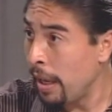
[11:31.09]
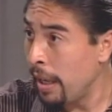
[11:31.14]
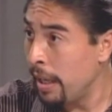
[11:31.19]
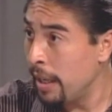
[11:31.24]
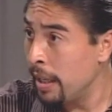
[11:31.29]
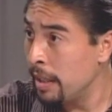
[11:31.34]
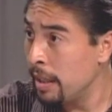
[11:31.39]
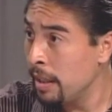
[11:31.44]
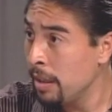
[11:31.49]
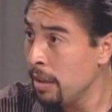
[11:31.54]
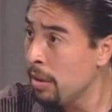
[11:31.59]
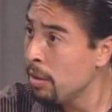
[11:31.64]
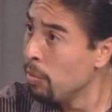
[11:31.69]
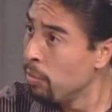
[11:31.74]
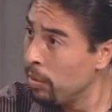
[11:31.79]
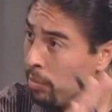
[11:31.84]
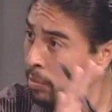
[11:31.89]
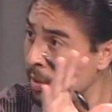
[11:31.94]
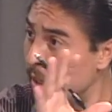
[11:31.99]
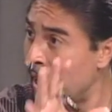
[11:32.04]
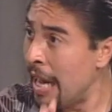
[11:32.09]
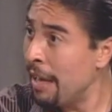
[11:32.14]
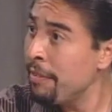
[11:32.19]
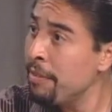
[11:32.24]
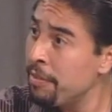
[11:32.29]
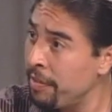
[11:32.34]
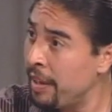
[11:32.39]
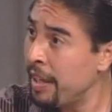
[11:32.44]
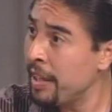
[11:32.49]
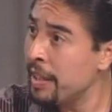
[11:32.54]
and when we
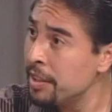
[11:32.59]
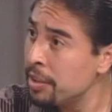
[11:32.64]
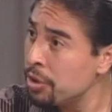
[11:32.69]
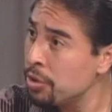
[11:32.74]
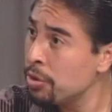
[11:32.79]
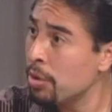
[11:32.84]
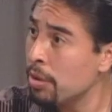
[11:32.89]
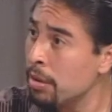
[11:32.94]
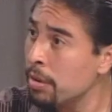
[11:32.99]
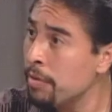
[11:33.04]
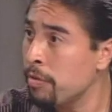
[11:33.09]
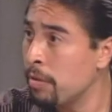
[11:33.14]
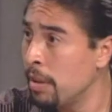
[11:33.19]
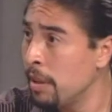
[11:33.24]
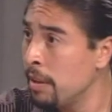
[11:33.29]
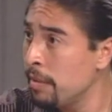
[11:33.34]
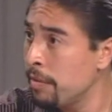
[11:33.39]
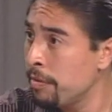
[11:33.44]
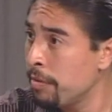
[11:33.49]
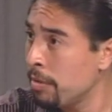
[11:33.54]
have a vacant storefront